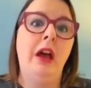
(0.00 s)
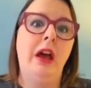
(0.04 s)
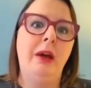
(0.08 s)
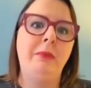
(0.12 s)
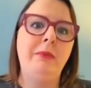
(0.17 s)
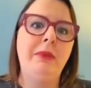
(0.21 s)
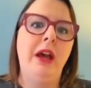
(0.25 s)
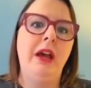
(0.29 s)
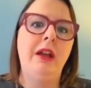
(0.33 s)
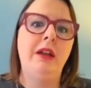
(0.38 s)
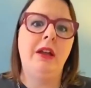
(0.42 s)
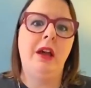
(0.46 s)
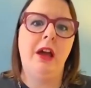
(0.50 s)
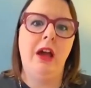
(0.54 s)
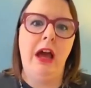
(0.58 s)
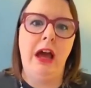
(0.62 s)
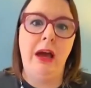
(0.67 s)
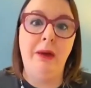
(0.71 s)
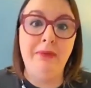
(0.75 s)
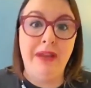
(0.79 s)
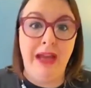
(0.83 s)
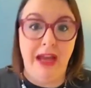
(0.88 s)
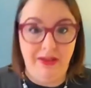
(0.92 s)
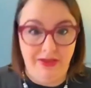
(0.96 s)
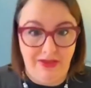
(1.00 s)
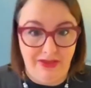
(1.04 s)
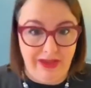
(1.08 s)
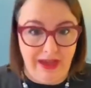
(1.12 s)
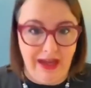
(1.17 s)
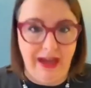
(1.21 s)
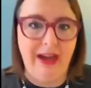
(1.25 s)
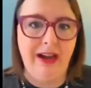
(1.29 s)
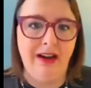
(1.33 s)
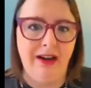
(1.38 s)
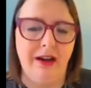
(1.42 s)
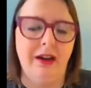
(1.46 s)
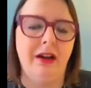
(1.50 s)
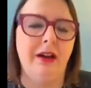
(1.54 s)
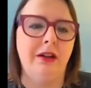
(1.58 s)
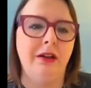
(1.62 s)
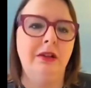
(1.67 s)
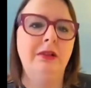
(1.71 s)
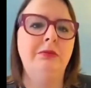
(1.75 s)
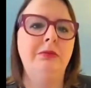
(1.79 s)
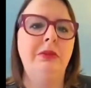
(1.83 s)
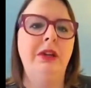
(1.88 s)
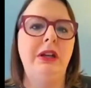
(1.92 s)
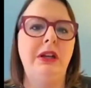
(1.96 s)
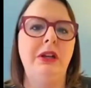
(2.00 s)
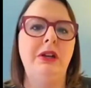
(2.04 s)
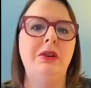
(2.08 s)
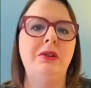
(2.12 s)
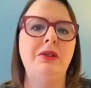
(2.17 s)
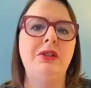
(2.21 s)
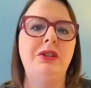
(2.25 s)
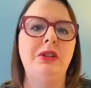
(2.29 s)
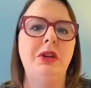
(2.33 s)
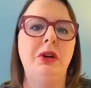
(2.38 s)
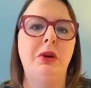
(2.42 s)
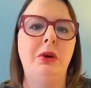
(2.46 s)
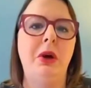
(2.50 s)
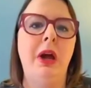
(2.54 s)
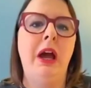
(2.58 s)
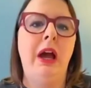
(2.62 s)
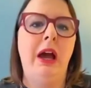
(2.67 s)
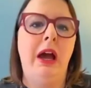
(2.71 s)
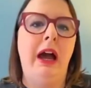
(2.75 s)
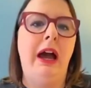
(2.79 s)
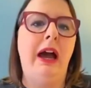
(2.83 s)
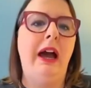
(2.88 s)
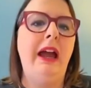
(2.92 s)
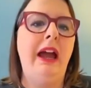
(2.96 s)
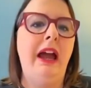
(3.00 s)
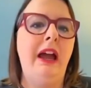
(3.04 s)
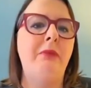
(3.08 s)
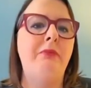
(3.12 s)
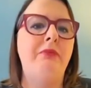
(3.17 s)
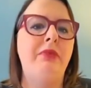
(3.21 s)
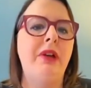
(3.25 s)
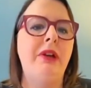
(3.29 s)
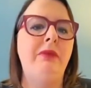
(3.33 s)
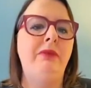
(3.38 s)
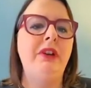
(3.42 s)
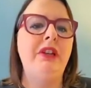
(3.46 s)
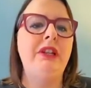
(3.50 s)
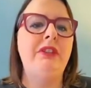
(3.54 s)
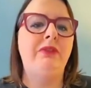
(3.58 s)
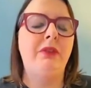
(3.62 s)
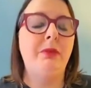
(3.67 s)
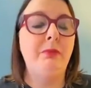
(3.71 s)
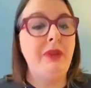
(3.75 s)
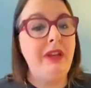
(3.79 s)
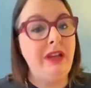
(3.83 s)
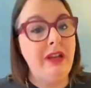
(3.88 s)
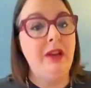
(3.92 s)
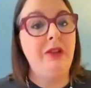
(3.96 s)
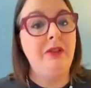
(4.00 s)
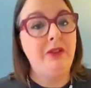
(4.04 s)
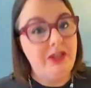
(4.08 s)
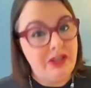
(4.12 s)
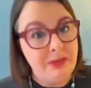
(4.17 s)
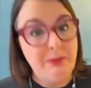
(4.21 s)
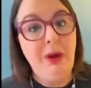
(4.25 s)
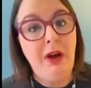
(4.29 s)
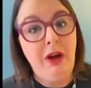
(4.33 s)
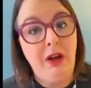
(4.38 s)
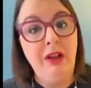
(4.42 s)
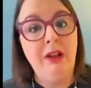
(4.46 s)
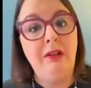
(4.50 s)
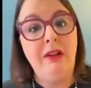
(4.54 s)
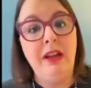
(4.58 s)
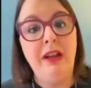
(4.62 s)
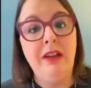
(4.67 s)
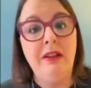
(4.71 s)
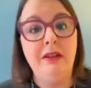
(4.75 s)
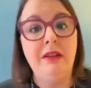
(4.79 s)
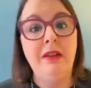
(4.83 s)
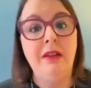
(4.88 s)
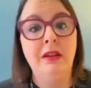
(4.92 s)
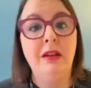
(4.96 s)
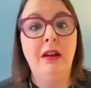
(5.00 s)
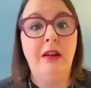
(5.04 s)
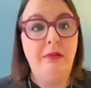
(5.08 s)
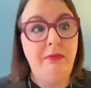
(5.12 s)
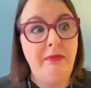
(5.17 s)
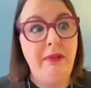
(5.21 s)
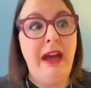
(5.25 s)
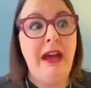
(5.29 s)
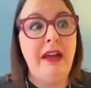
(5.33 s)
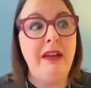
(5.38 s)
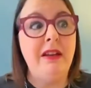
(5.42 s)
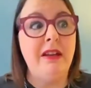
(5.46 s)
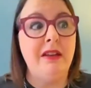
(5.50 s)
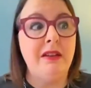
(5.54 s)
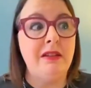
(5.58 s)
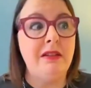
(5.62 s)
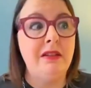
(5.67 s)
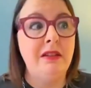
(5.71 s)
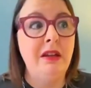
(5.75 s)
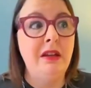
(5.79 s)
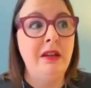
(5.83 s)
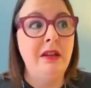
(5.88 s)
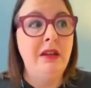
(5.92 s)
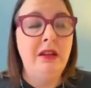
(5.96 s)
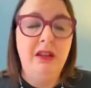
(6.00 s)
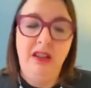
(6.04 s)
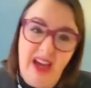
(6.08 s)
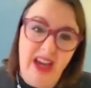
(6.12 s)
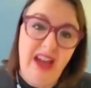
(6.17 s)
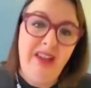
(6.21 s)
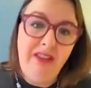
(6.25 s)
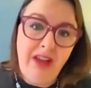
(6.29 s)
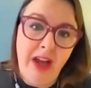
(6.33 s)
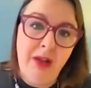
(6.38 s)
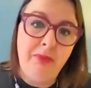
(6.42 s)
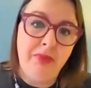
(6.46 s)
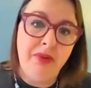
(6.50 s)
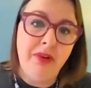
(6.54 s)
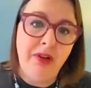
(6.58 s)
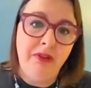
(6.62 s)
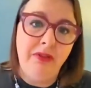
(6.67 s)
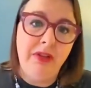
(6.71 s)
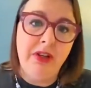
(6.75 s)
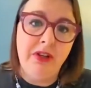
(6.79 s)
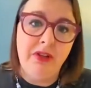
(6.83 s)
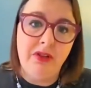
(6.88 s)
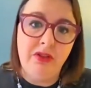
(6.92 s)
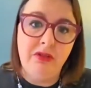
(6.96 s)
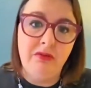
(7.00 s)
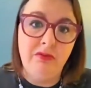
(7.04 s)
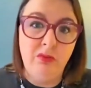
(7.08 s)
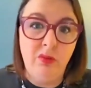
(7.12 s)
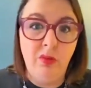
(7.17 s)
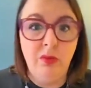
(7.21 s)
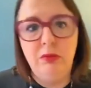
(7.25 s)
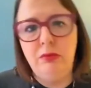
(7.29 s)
I'm not there, you know? So I have privilege from being on the smaller end of fatness. I've got privilege.